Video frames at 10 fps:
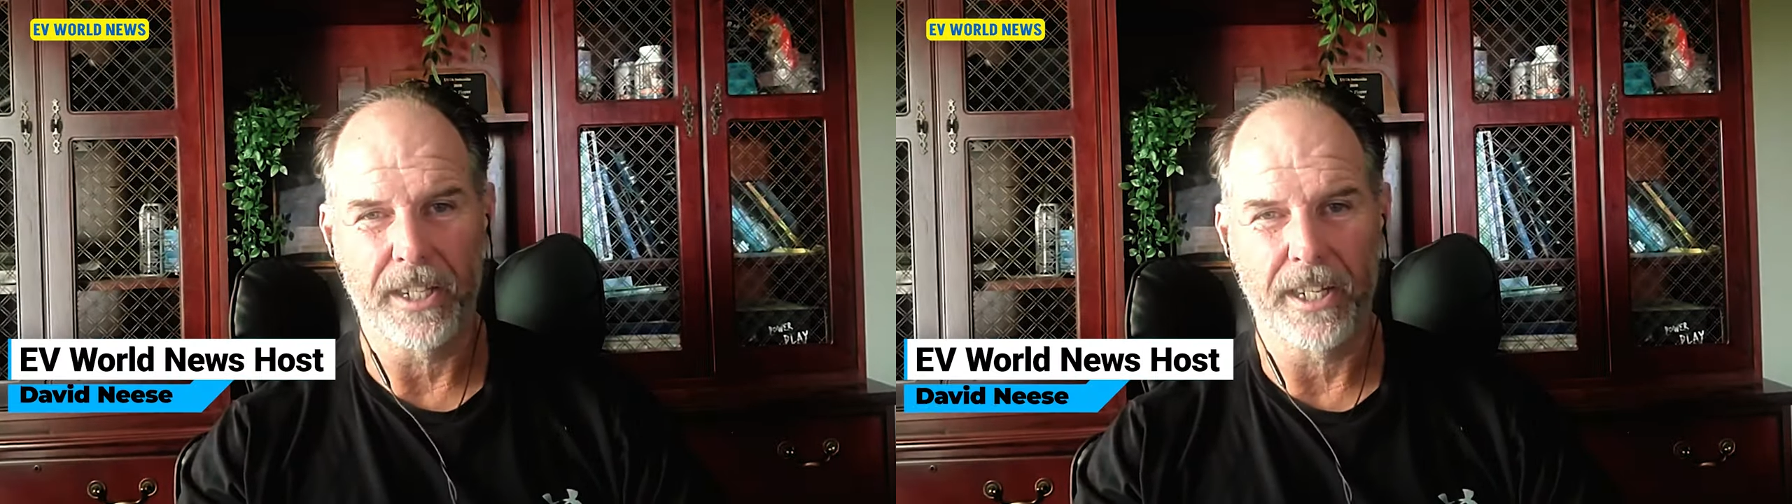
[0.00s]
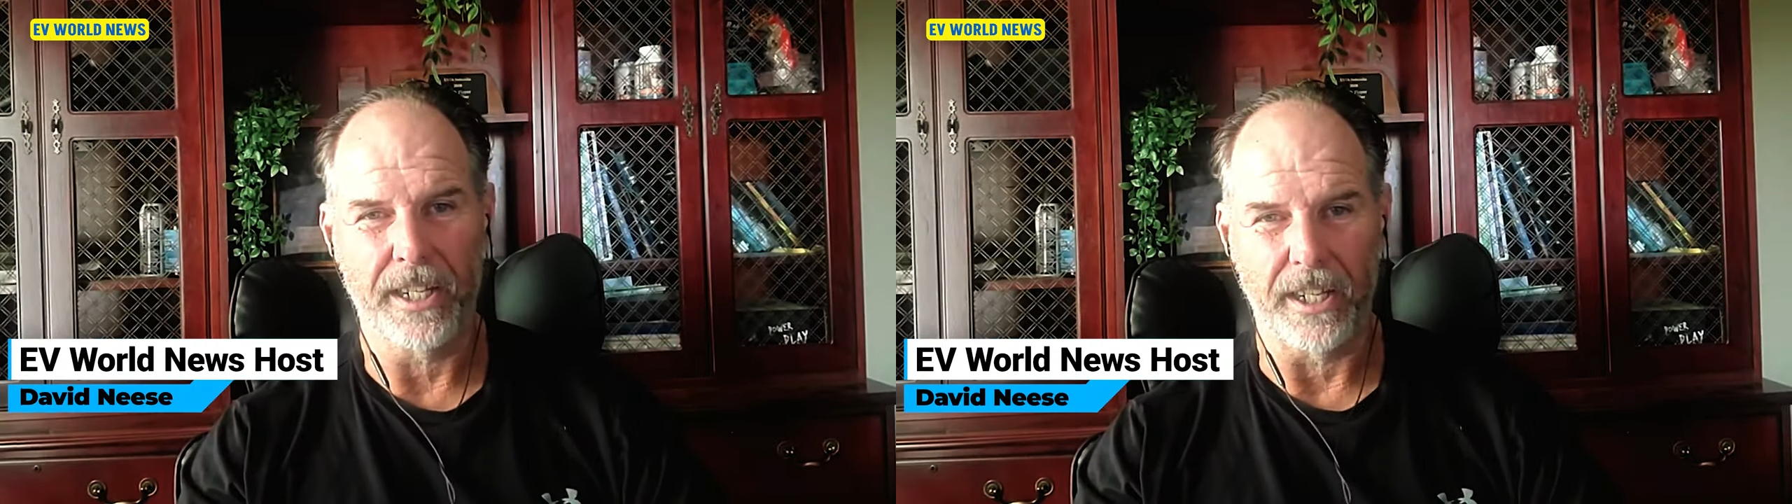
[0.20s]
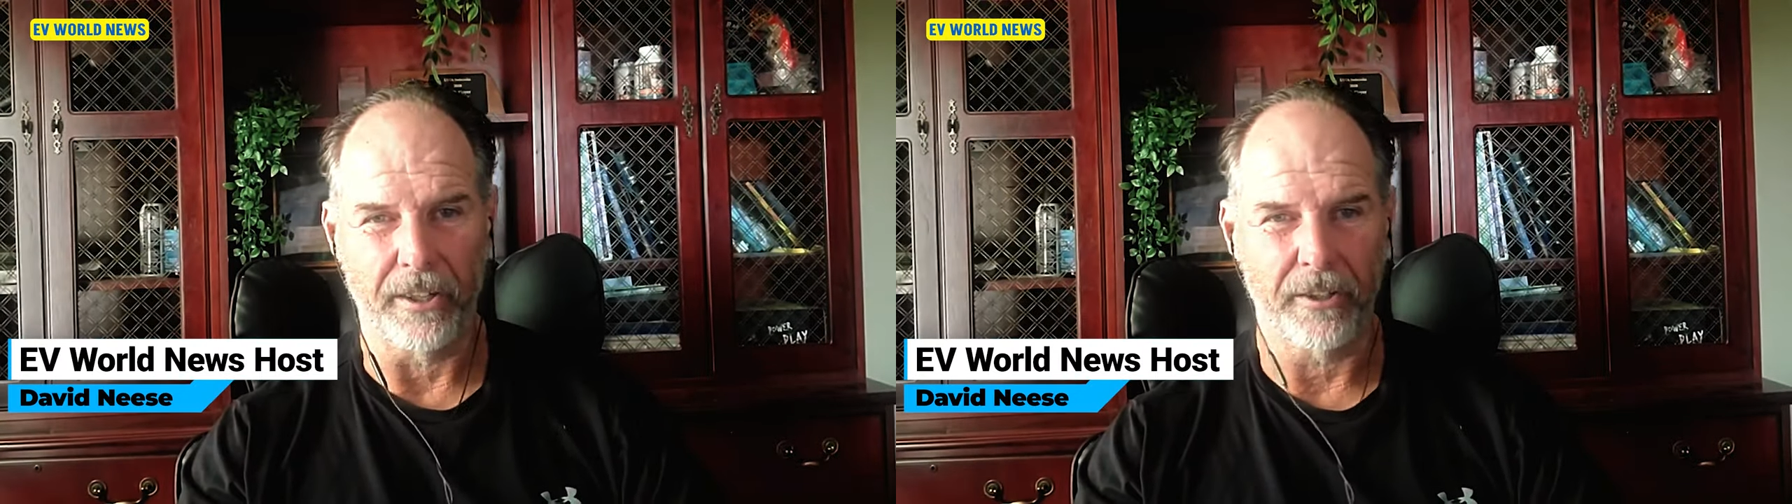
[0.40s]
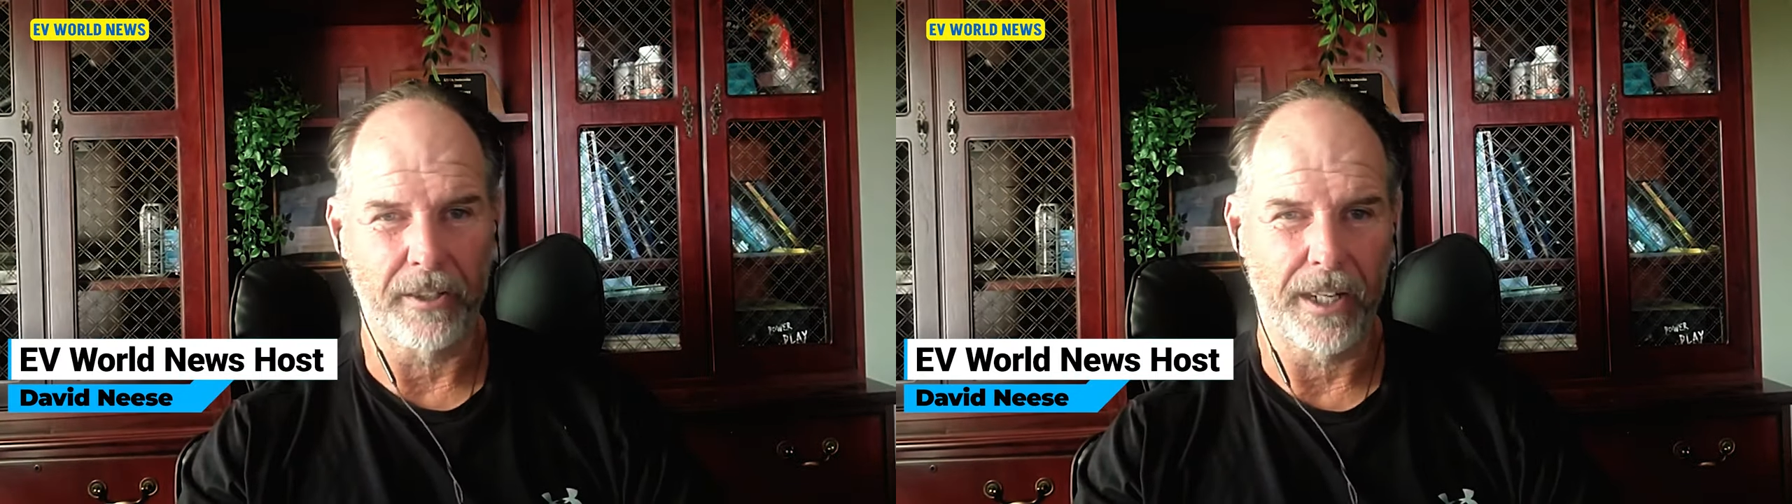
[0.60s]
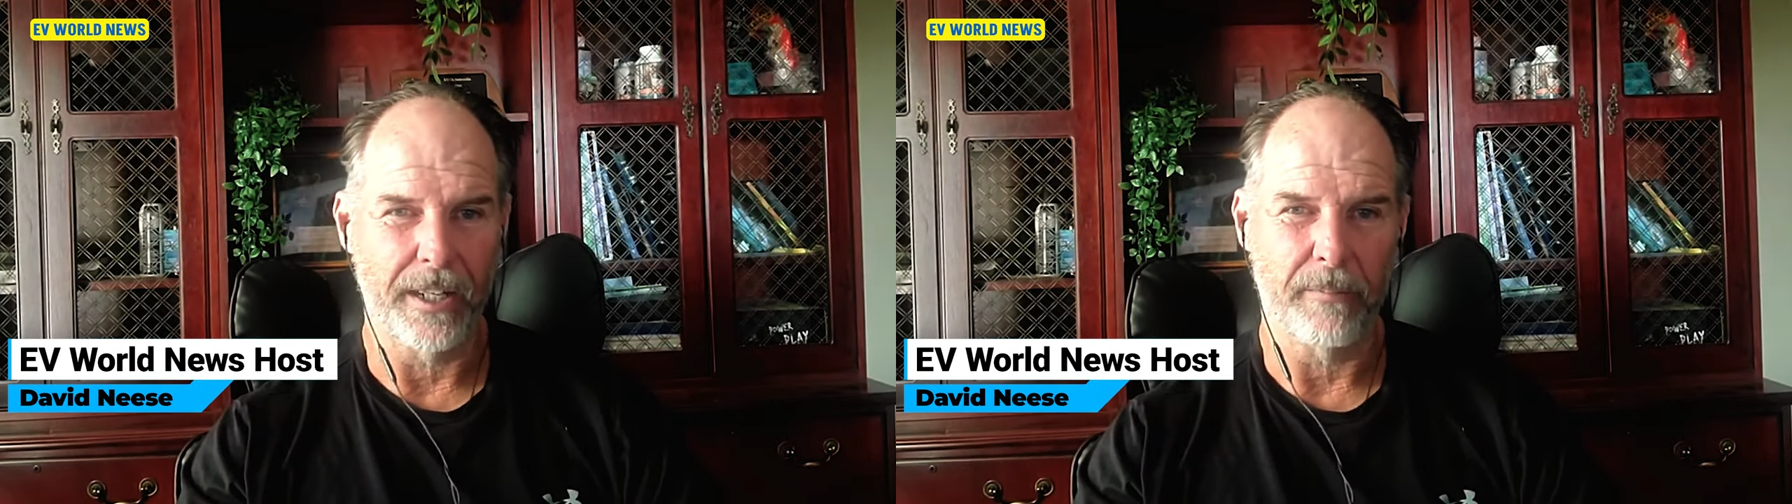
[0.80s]
and
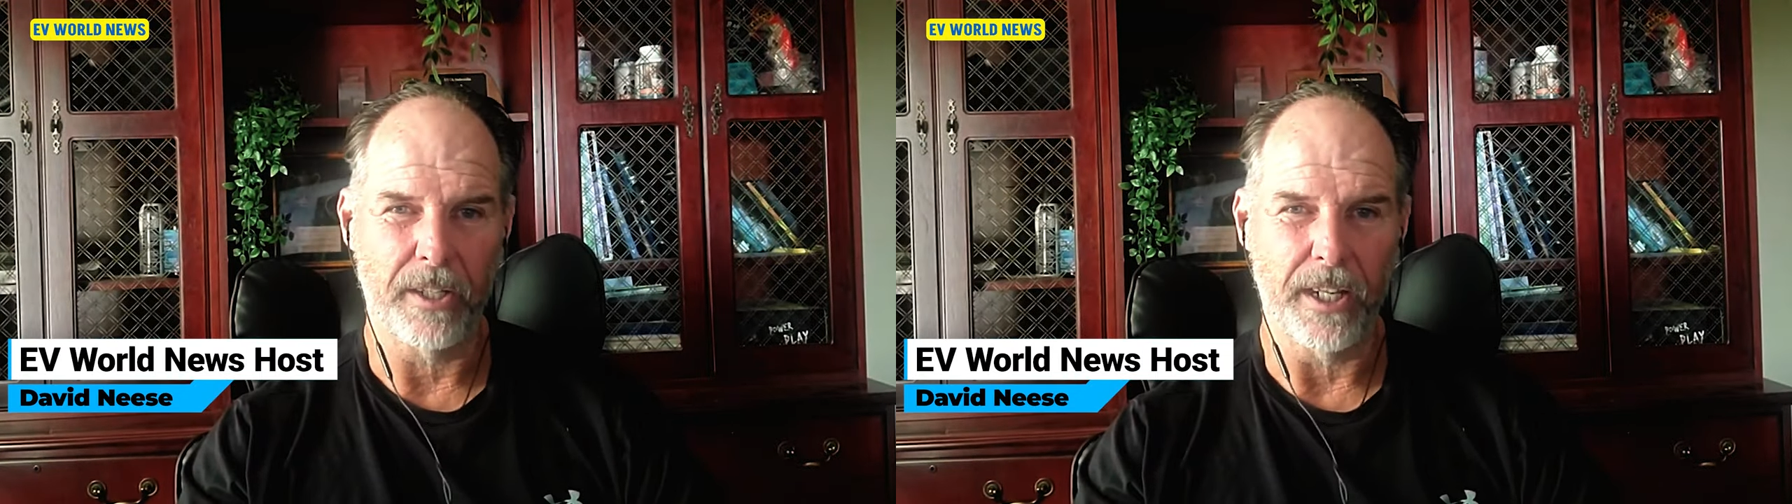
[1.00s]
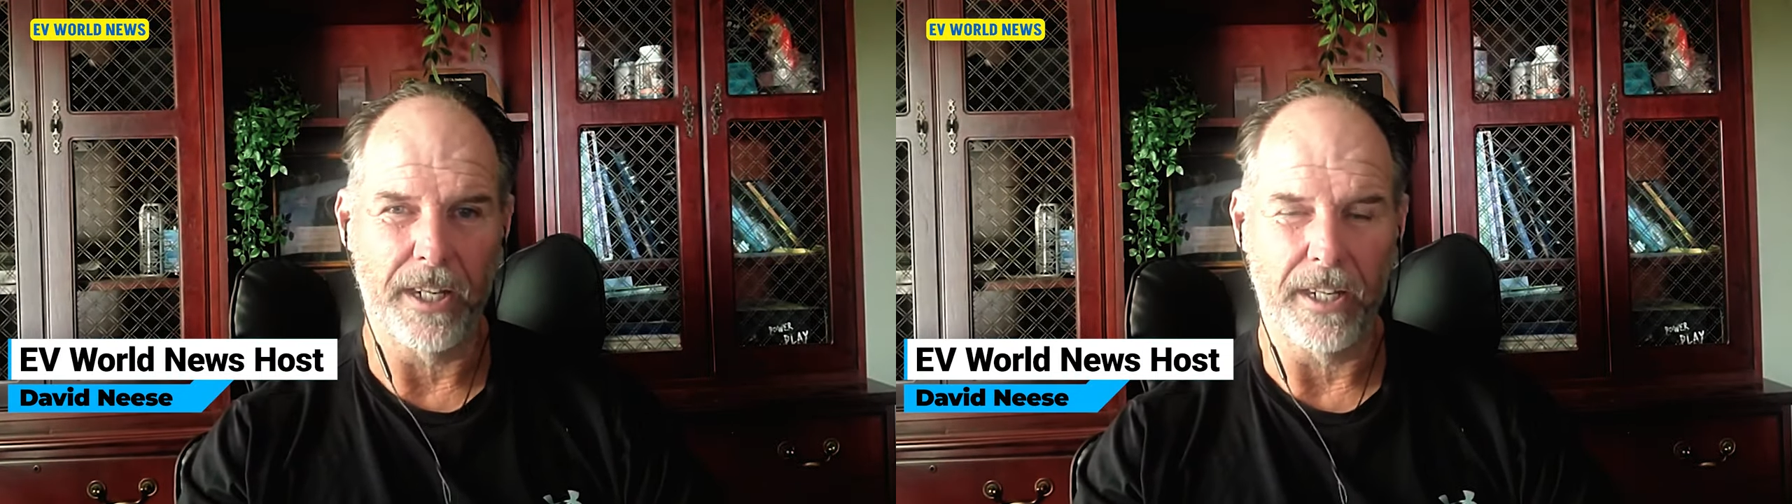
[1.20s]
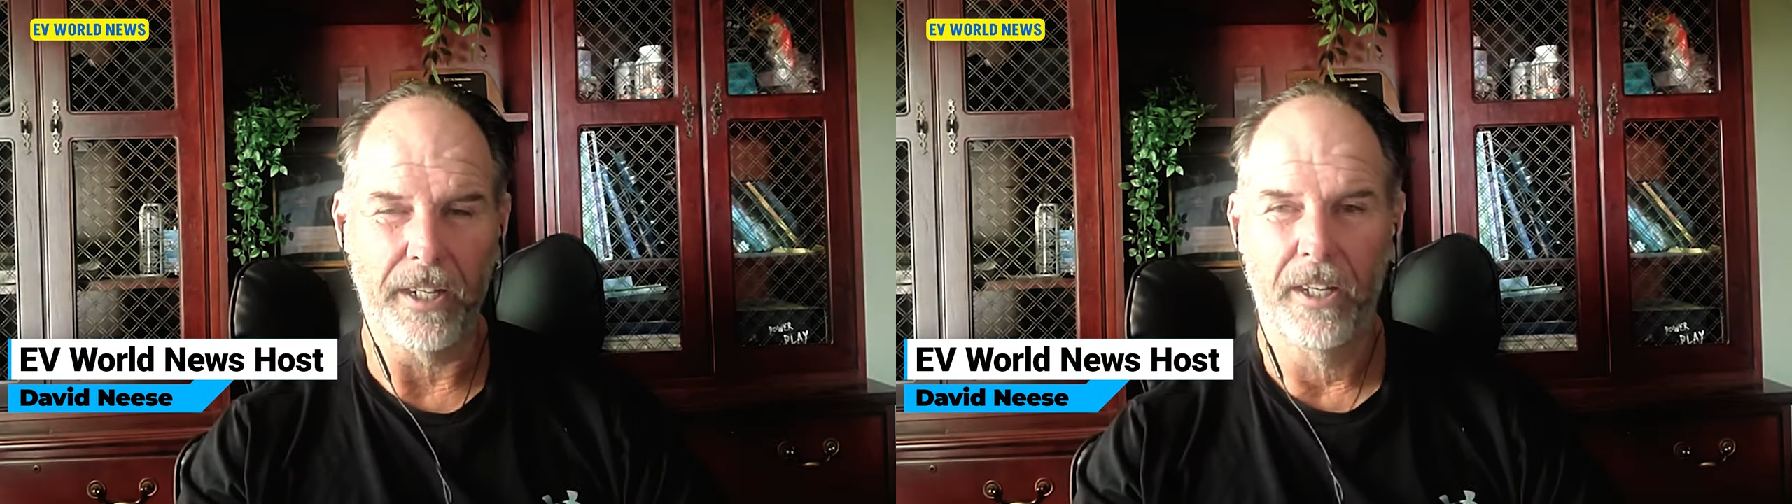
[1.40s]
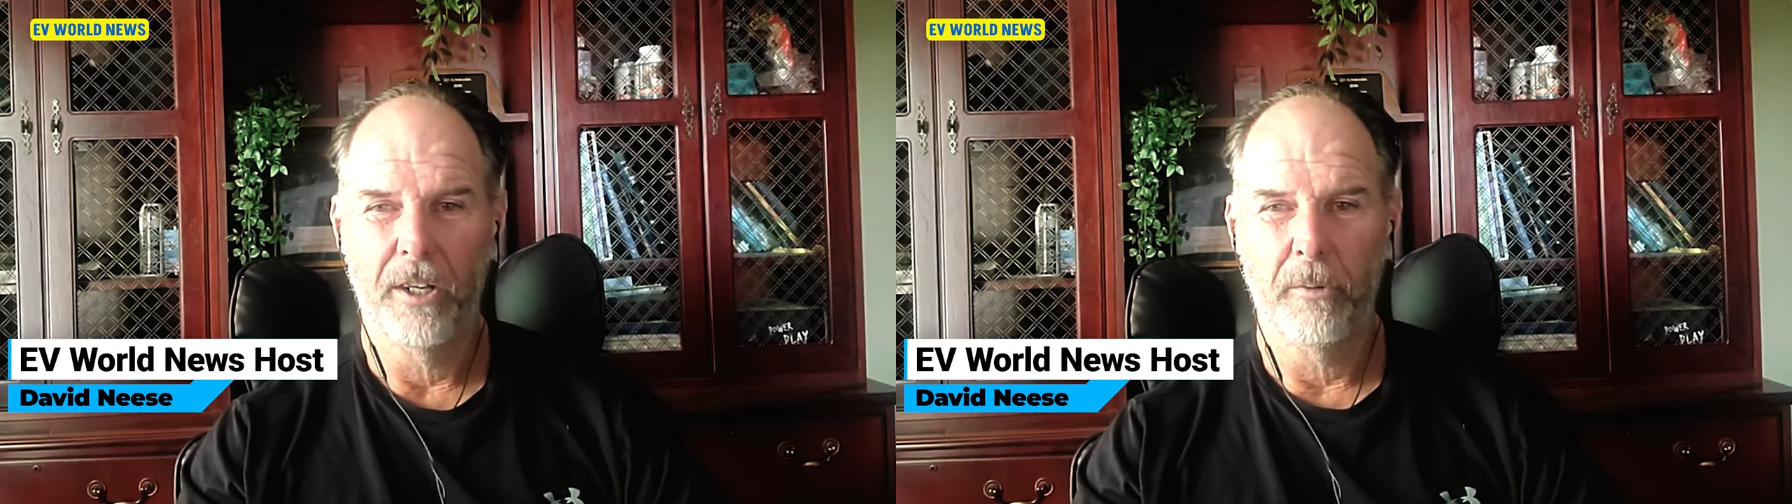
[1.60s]
here I am today